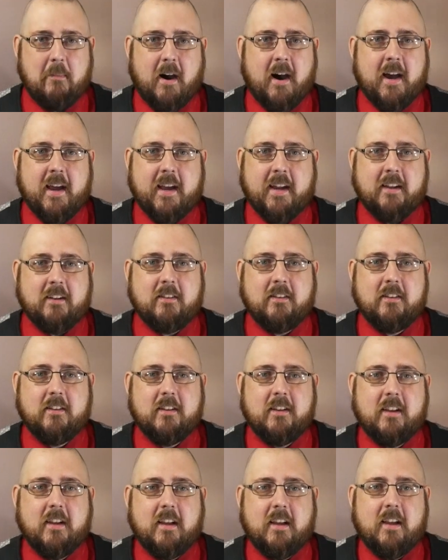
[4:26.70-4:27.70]
mind
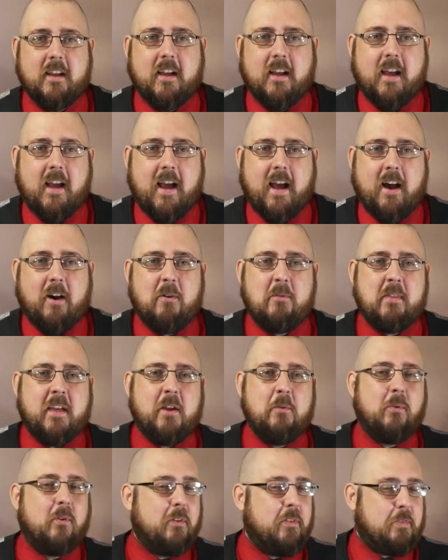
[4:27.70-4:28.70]
how they
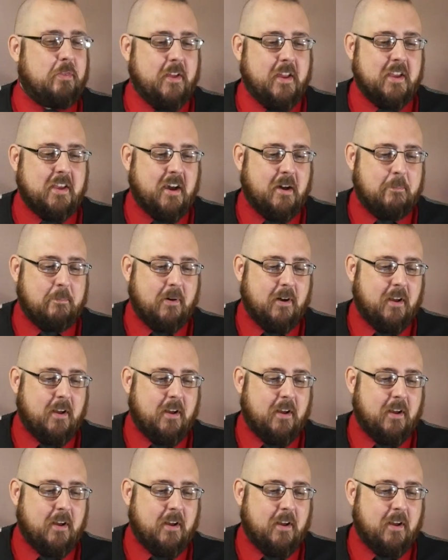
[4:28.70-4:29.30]
will think up,